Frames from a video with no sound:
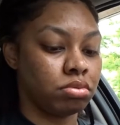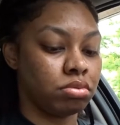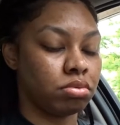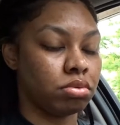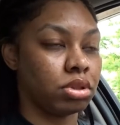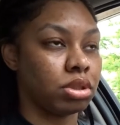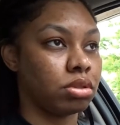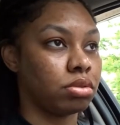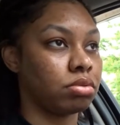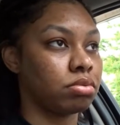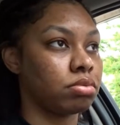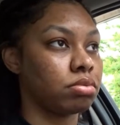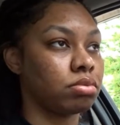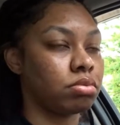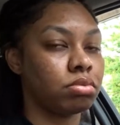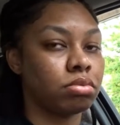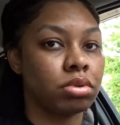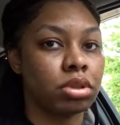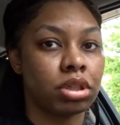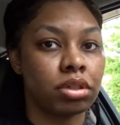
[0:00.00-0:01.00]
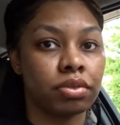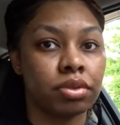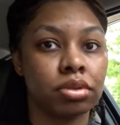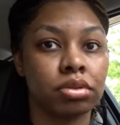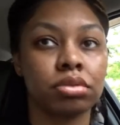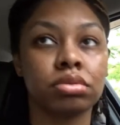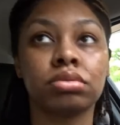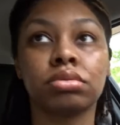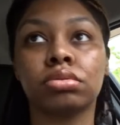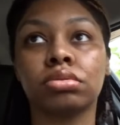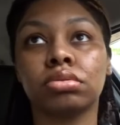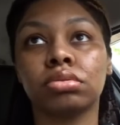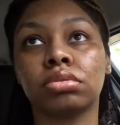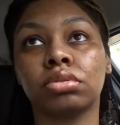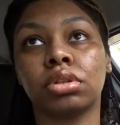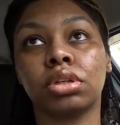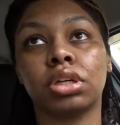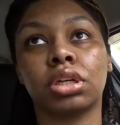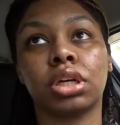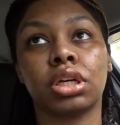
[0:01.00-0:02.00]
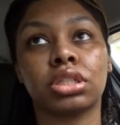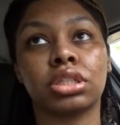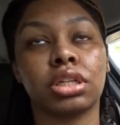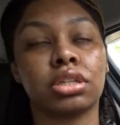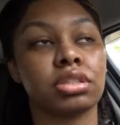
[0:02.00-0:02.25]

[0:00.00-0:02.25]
Well, whatever guess